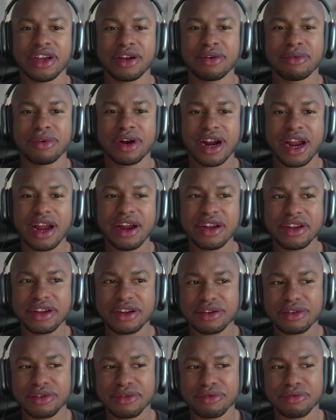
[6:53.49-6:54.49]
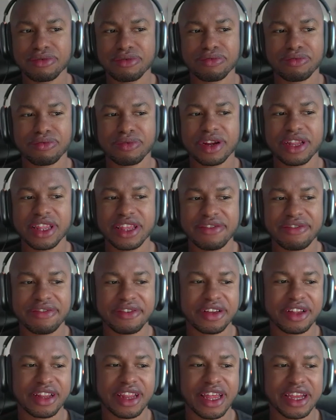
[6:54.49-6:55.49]
Where I really
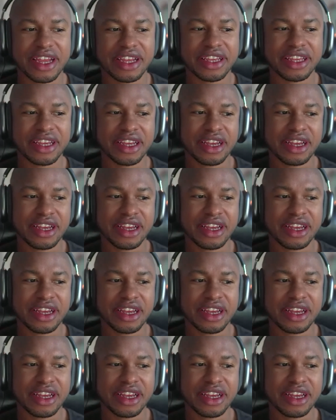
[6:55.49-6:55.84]
feel like